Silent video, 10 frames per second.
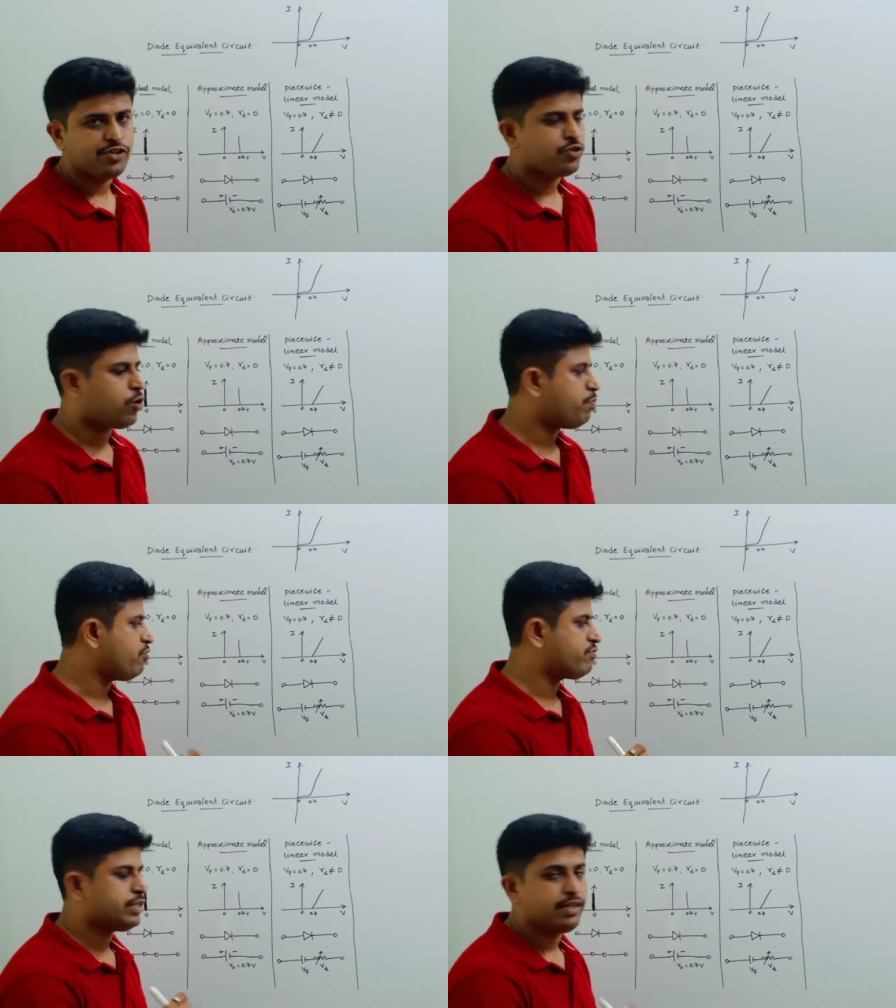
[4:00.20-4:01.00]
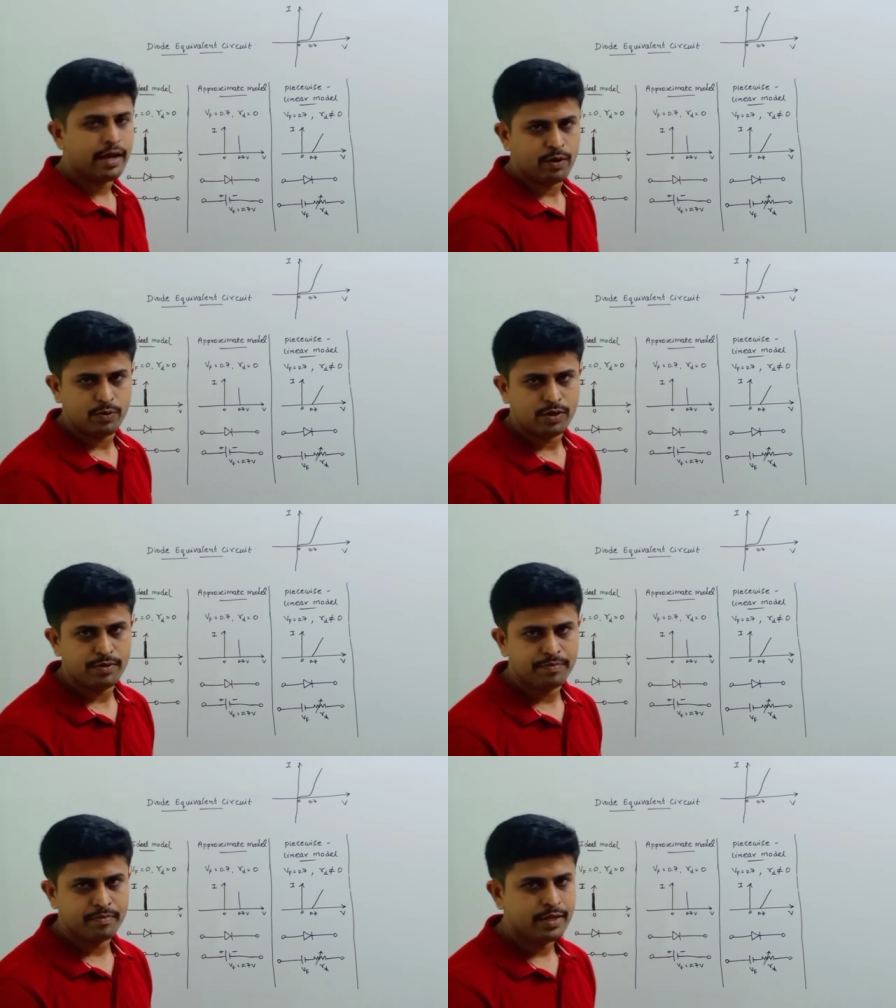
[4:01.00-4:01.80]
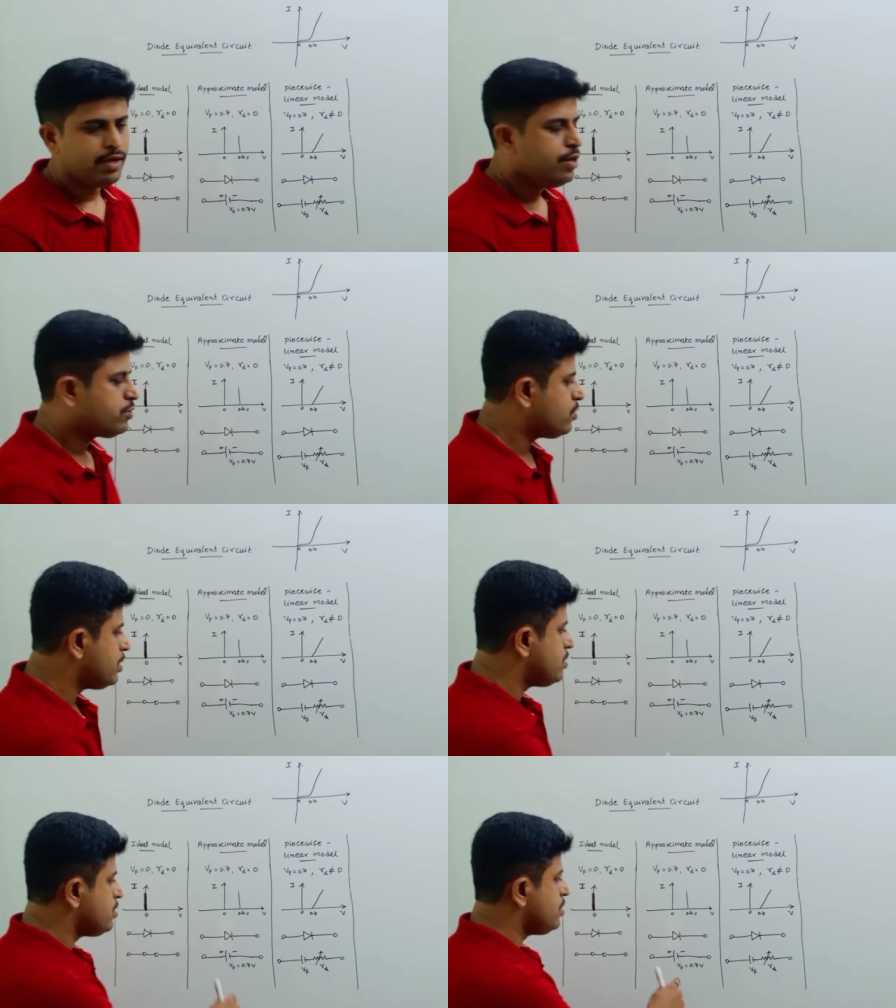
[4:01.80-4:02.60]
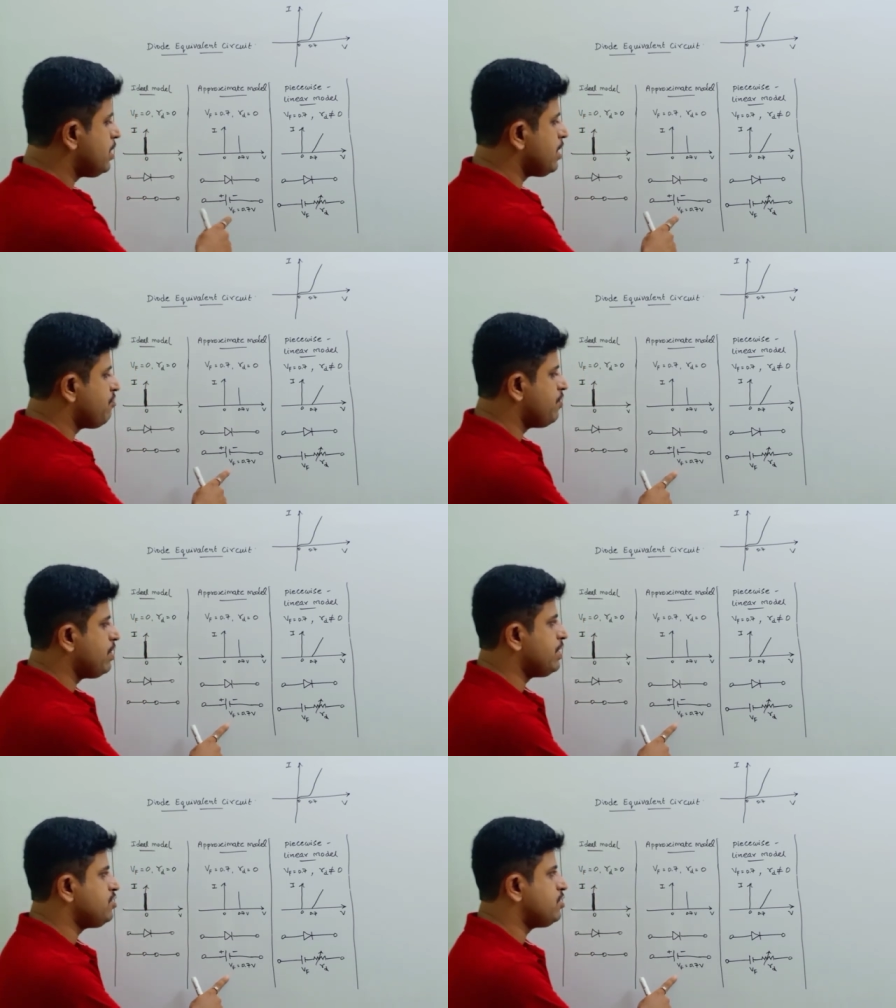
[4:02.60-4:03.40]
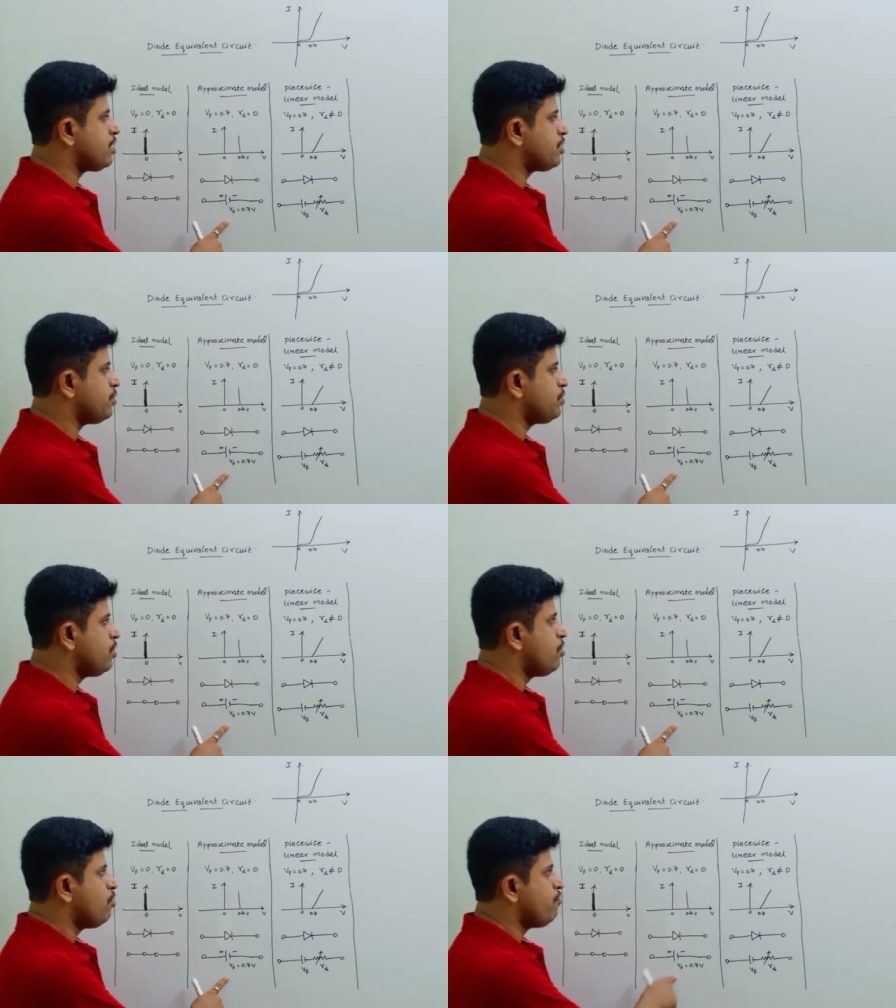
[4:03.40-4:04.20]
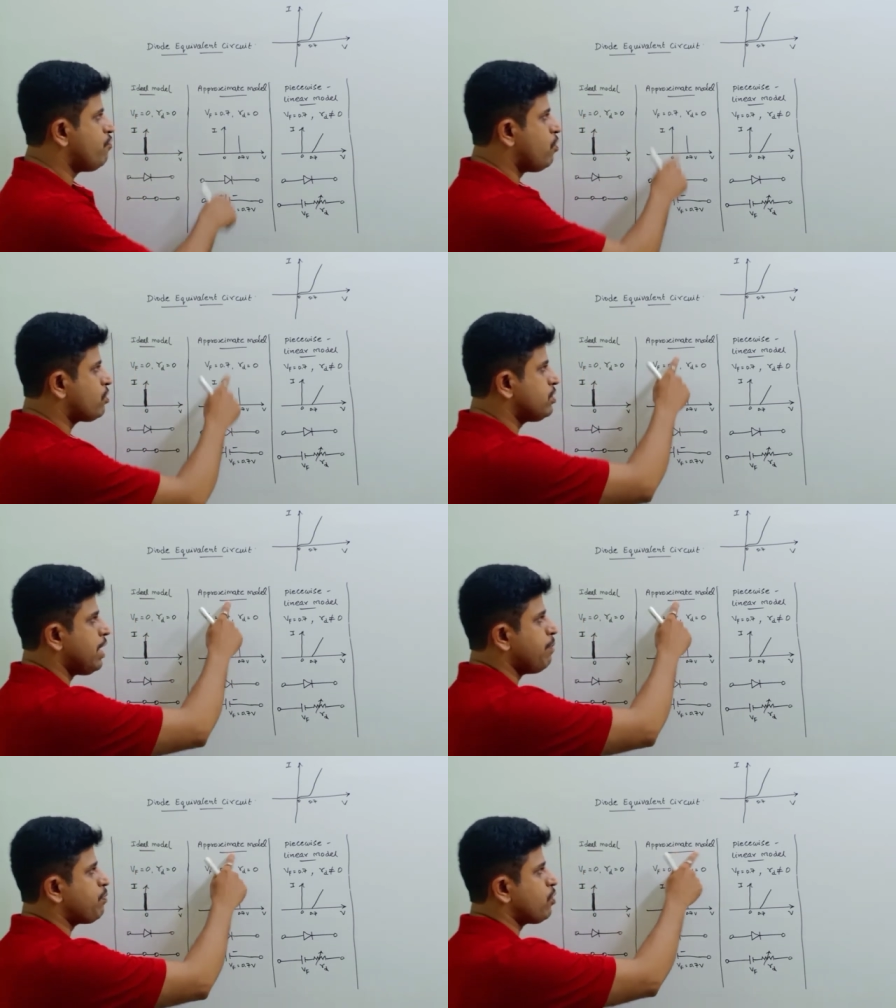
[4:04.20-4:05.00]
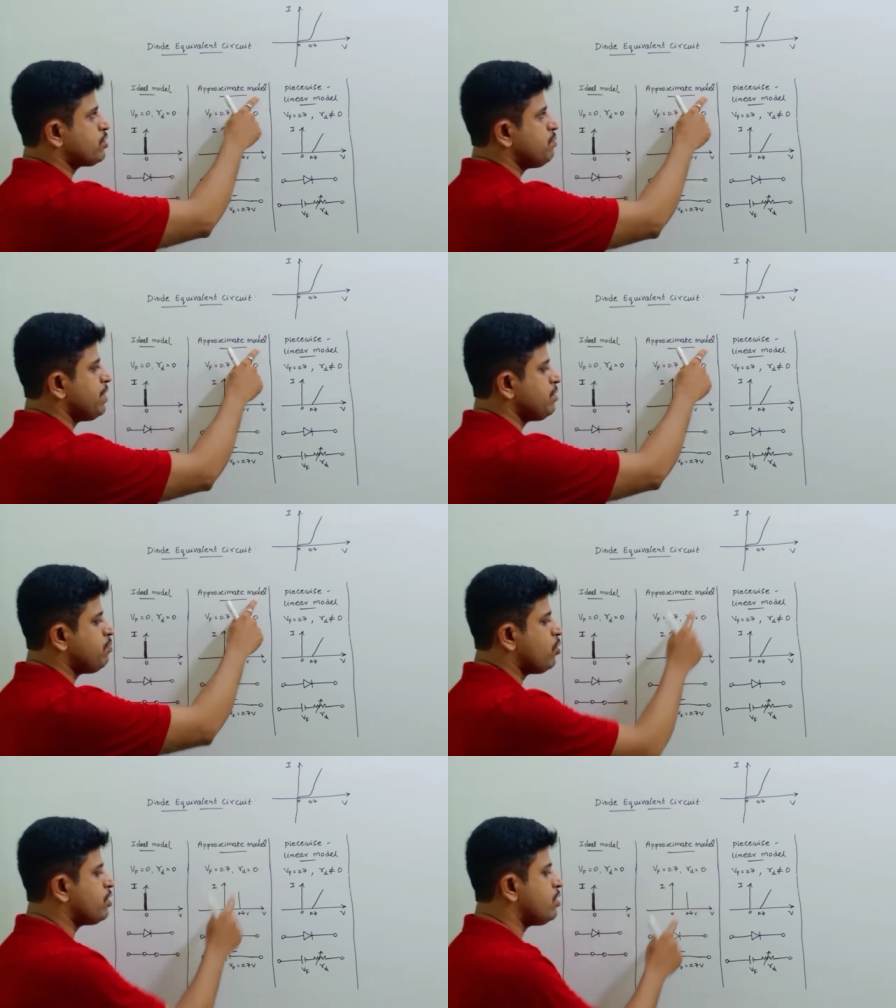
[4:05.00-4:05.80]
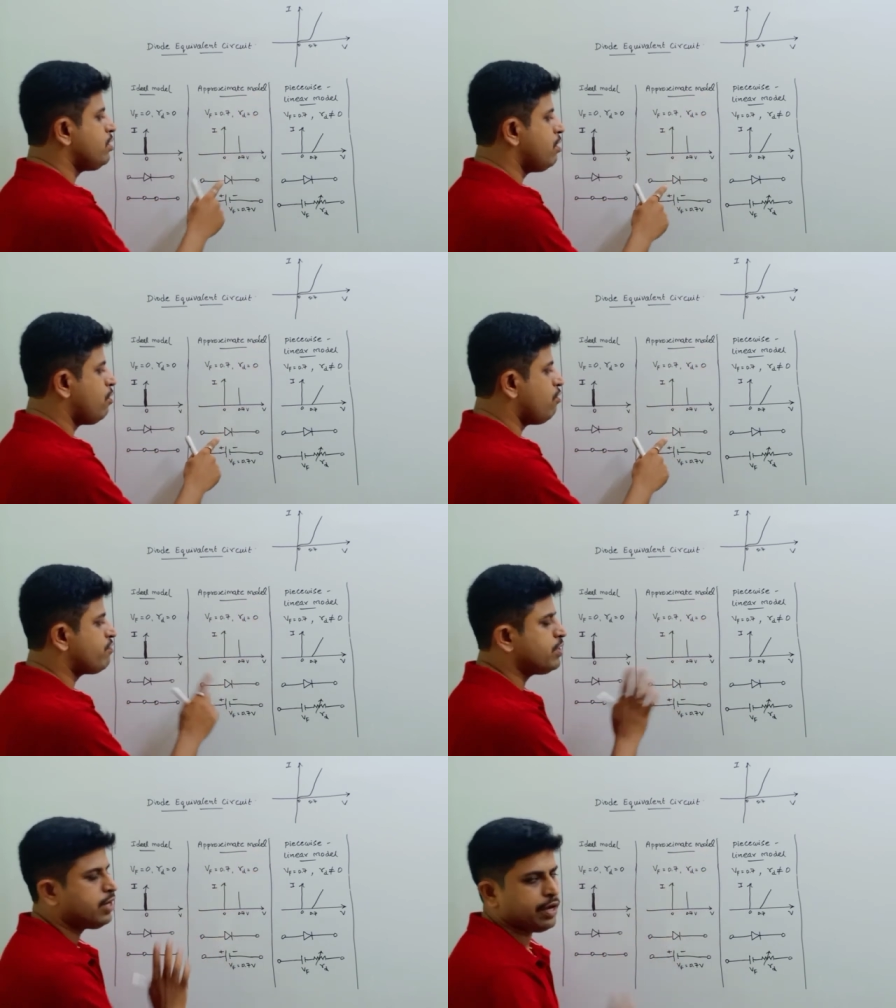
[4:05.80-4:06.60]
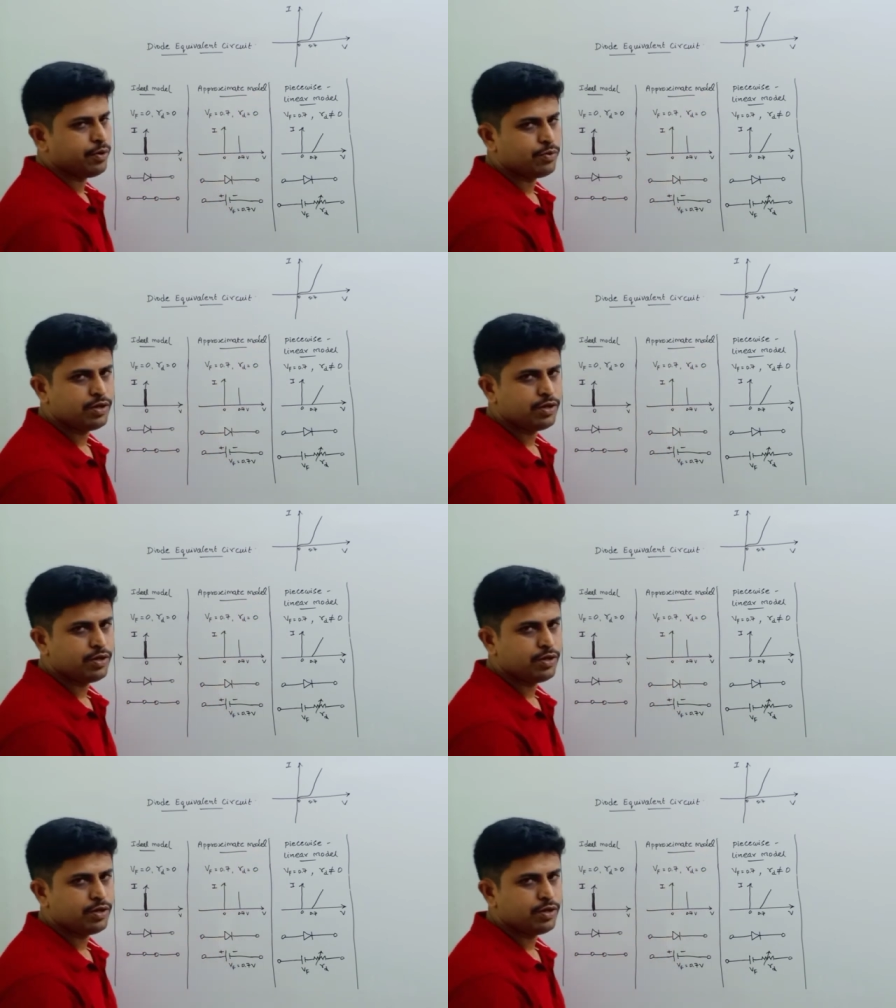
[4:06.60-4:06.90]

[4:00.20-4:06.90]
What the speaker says: drop of the diode. So this is the equivalent circuit for the approximate model of the diode.